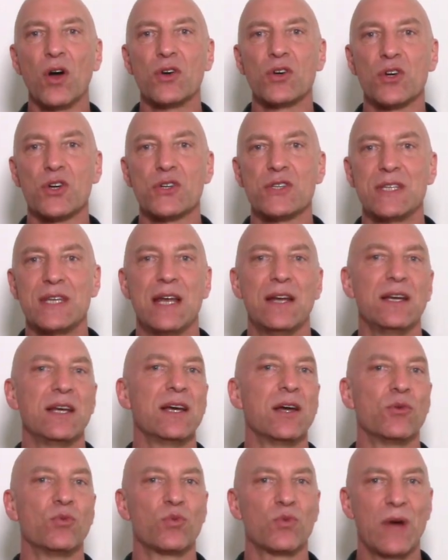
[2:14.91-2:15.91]
understanding
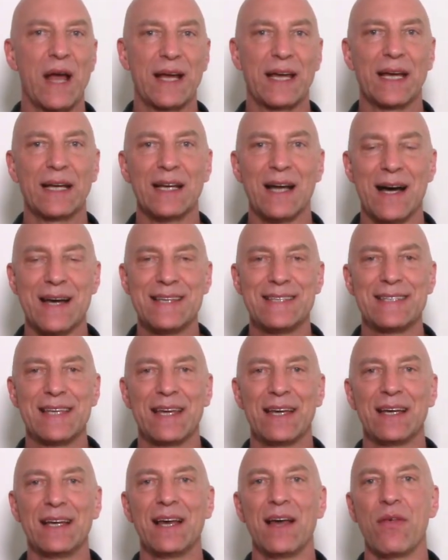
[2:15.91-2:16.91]
and
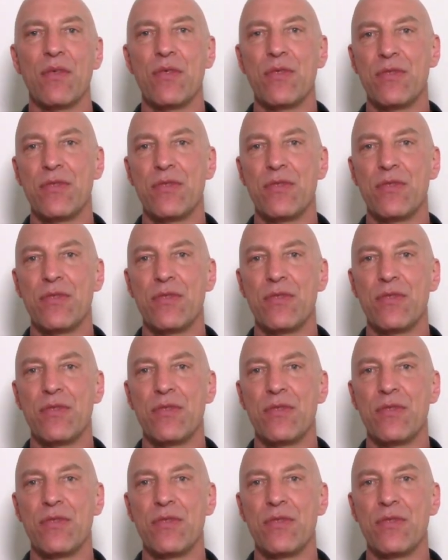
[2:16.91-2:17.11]
recognizing